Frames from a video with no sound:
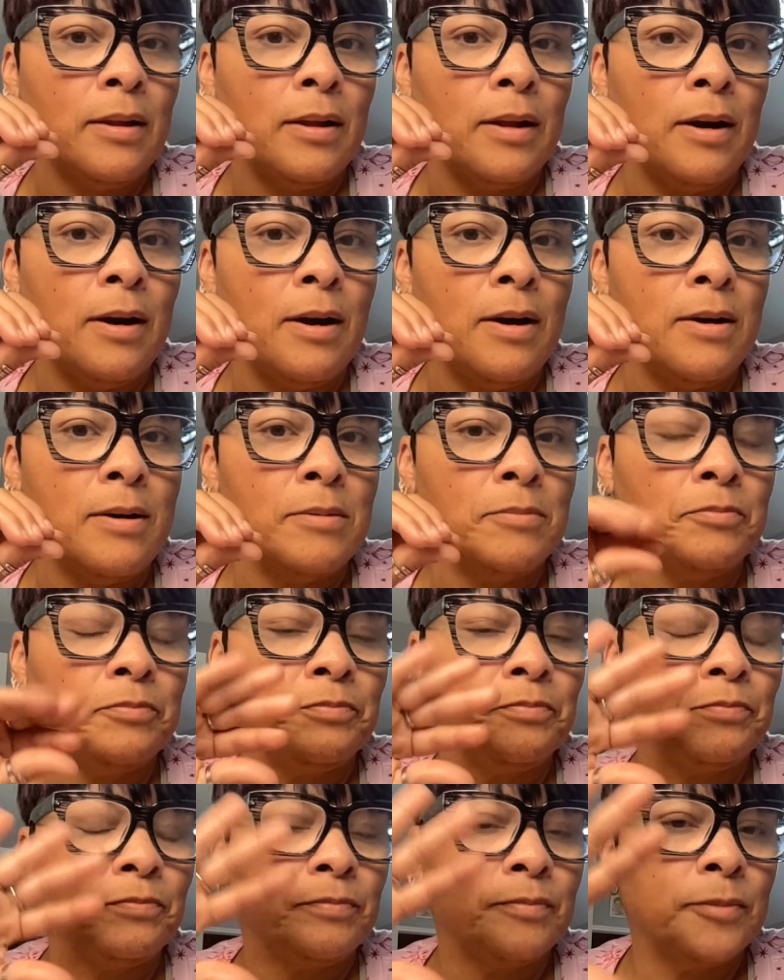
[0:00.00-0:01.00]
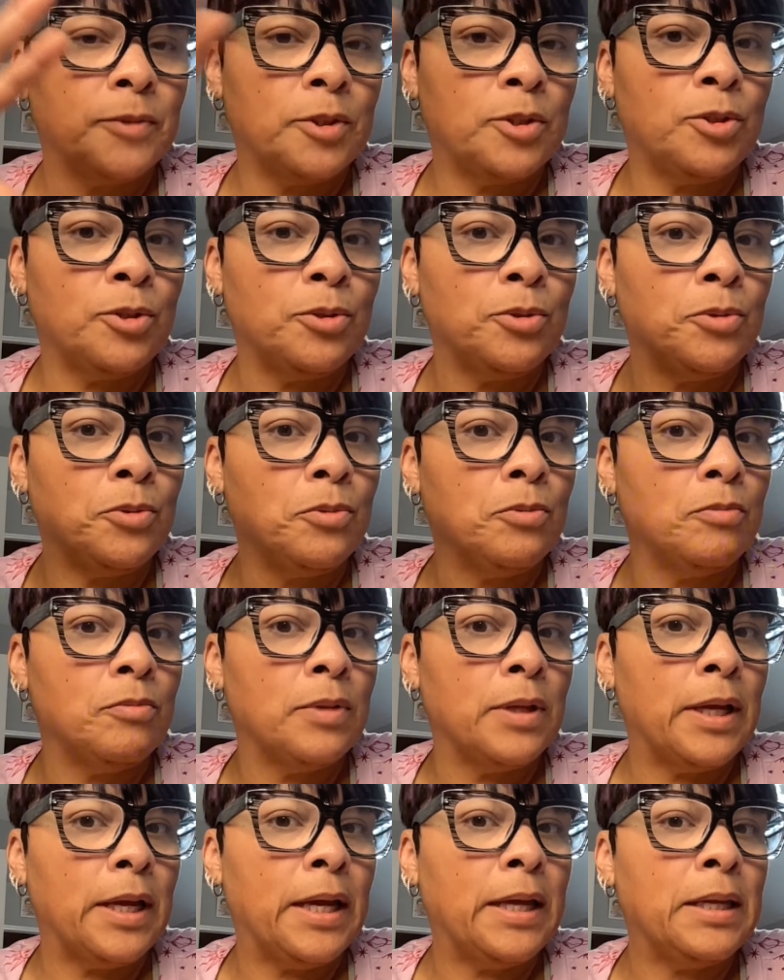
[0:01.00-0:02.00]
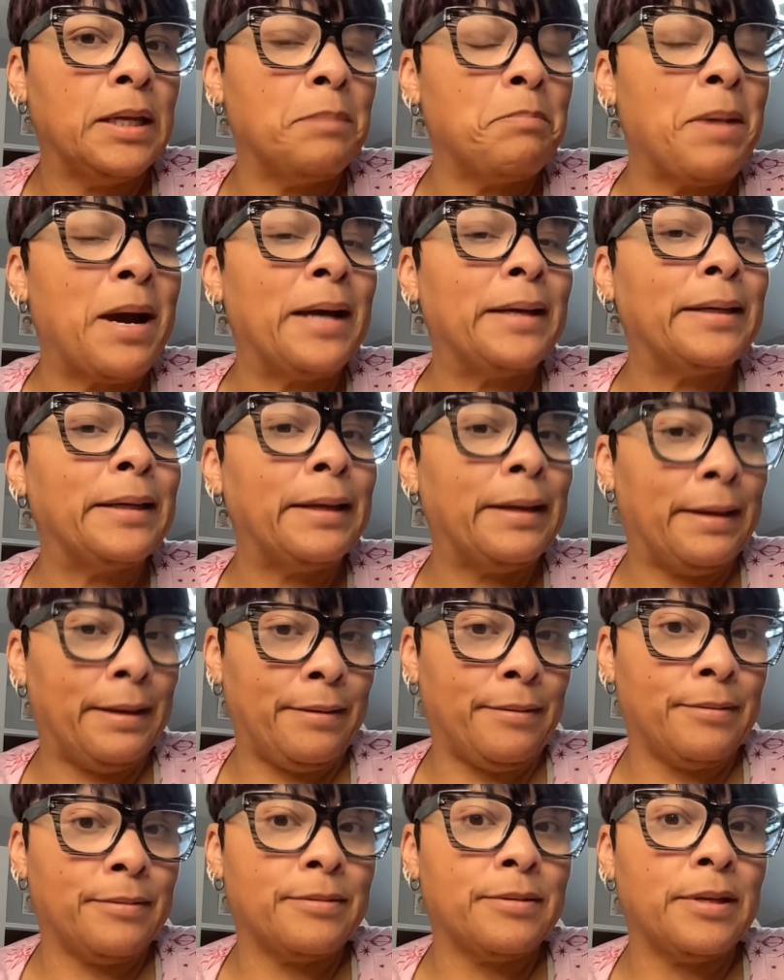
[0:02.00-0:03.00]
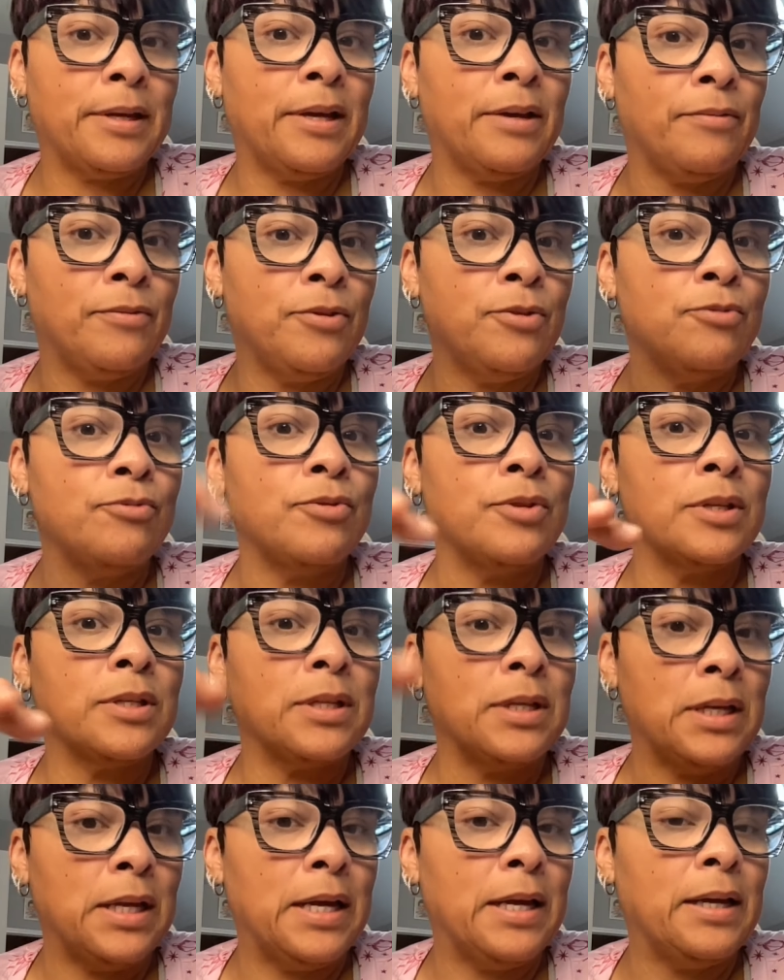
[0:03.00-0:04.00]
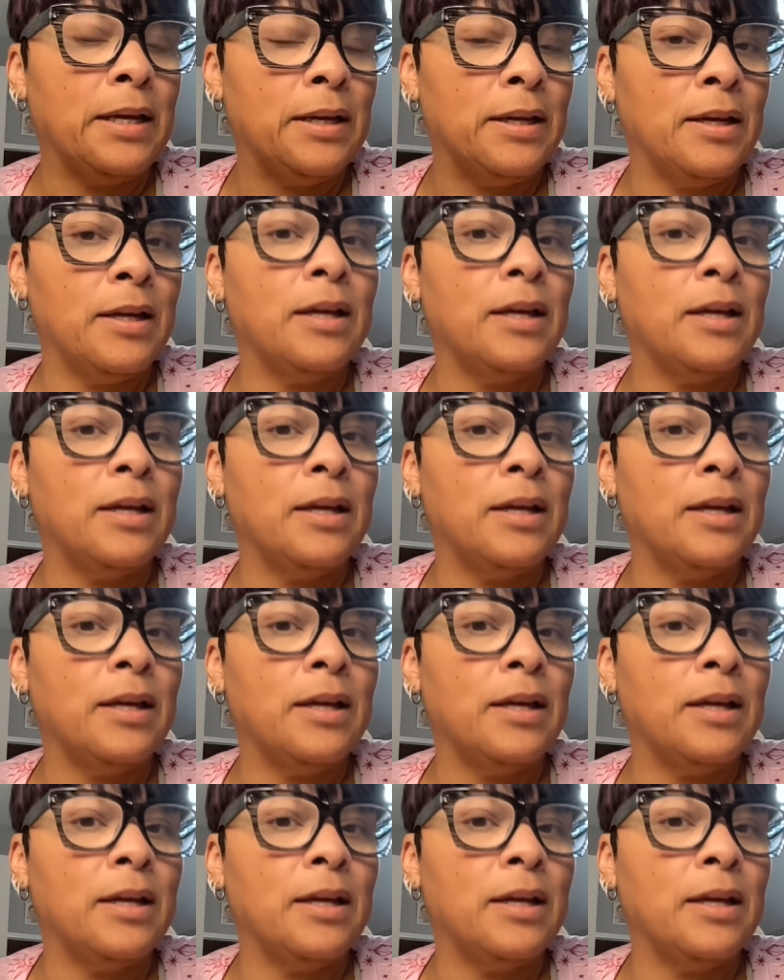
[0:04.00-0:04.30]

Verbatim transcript: um to anybody else if you just let